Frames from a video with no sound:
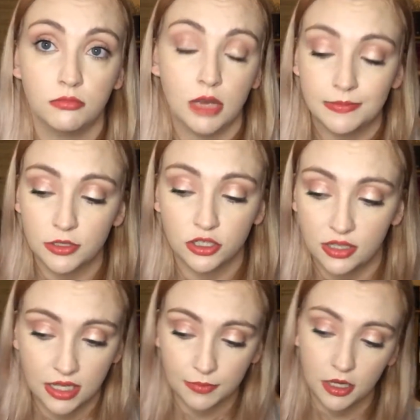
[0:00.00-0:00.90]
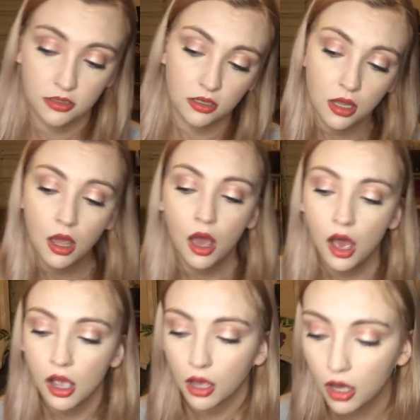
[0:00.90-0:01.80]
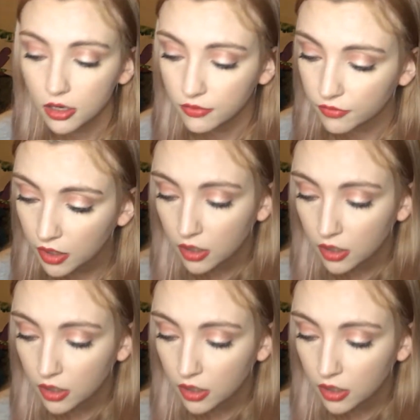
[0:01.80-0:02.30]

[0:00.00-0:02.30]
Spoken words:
as much as the next person. Kind of